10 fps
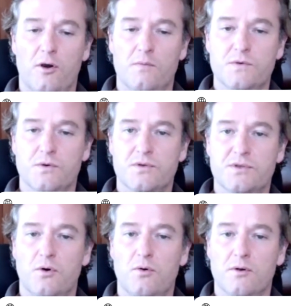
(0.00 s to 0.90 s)
or
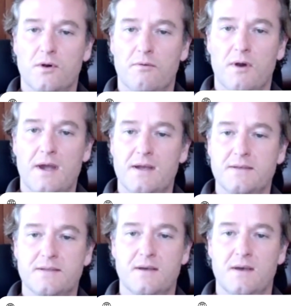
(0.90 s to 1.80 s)
solar
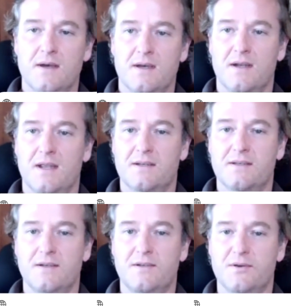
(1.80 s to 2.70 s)
arrays
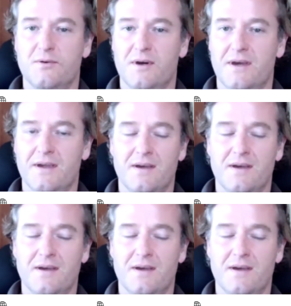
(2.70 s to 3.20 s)
connected to a